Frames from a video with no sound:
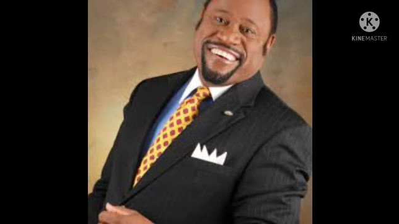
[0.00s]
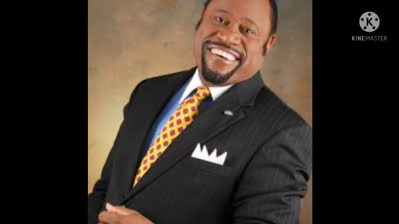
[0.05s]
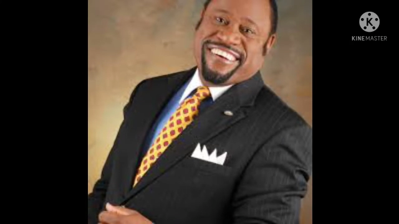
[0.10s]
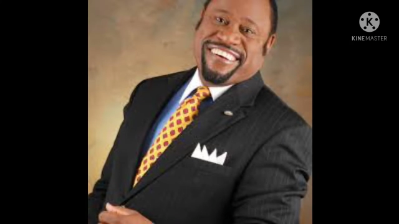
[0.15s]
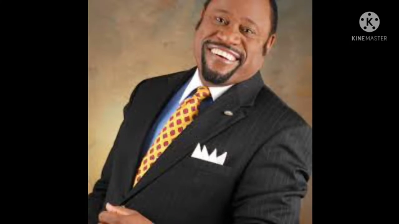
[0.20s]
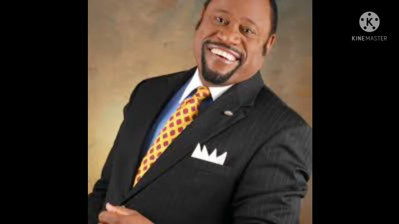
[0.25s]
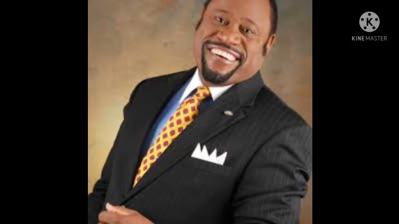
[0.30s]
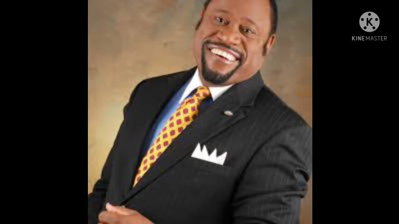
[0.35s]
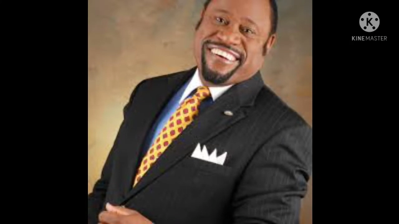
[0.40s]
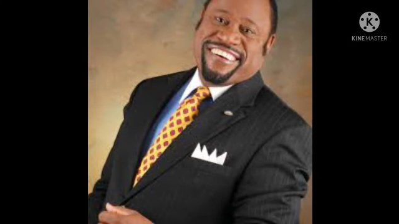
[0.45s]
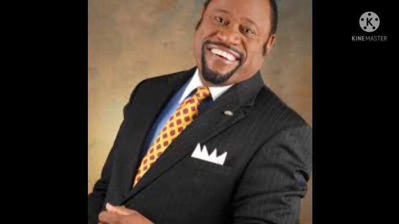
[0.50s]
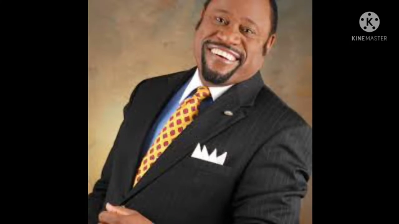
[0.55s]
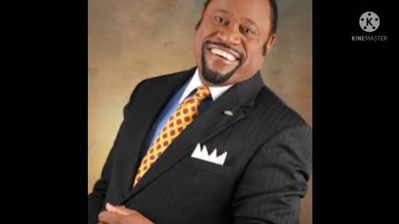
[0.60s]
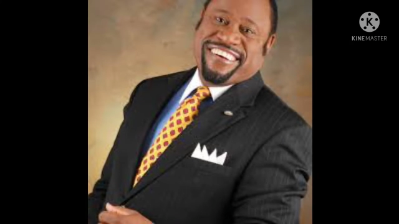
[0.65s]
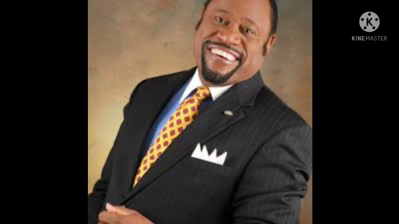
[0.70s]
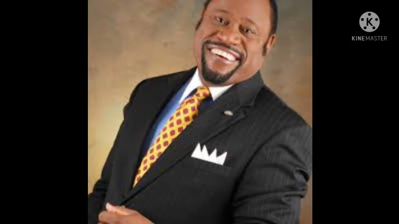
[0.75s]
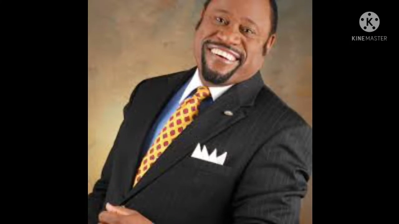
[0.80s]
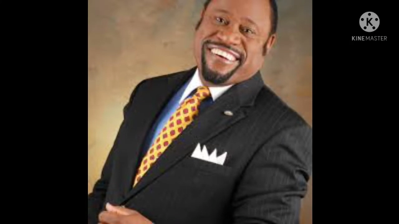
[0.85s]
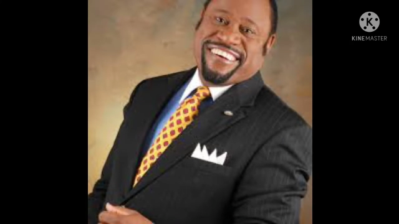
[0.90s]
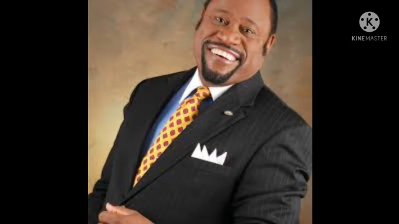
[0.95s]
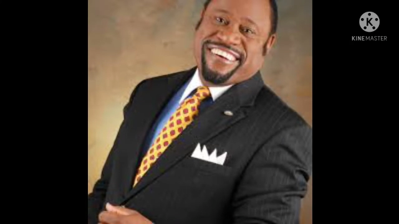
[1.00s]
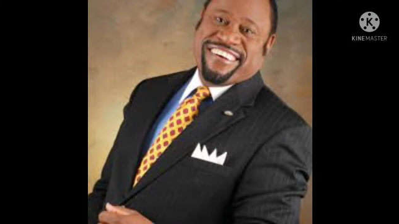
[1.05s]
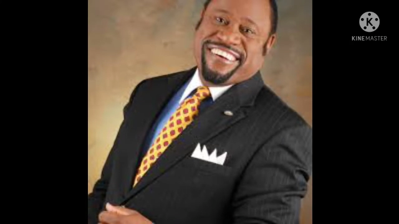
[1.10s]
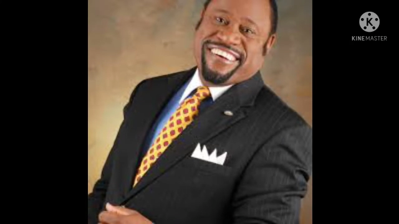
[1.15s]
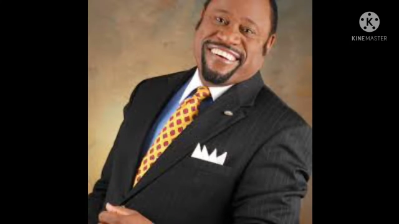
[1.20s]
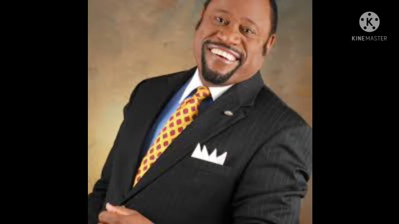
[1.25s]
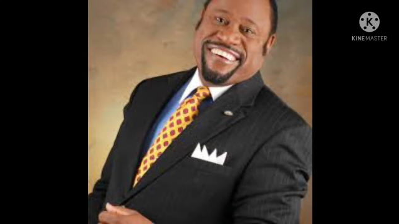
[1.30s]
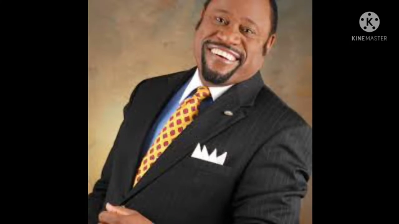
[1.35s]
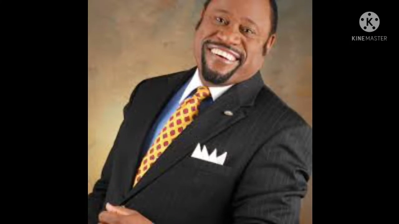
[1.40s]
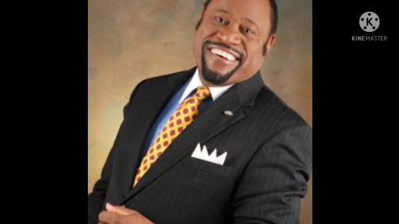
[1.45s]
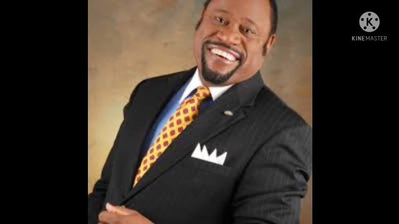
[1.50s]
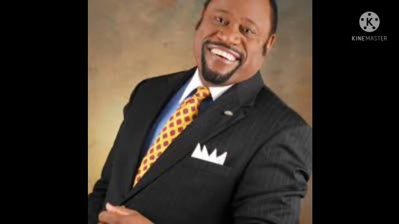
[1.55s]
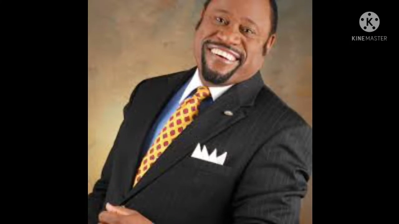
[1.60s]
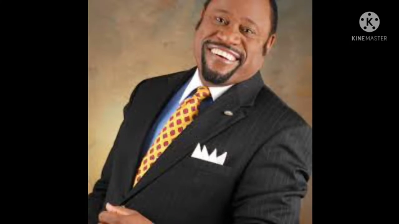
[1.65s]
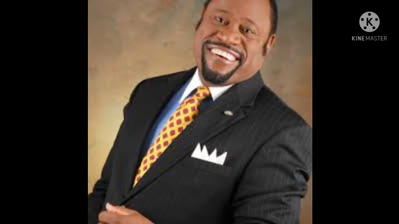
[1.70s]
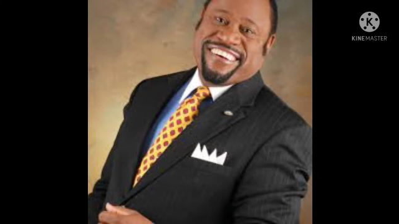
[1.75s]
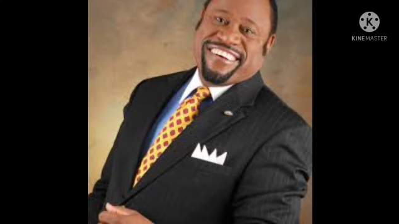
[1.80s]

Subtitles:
No one is speaking in this clip.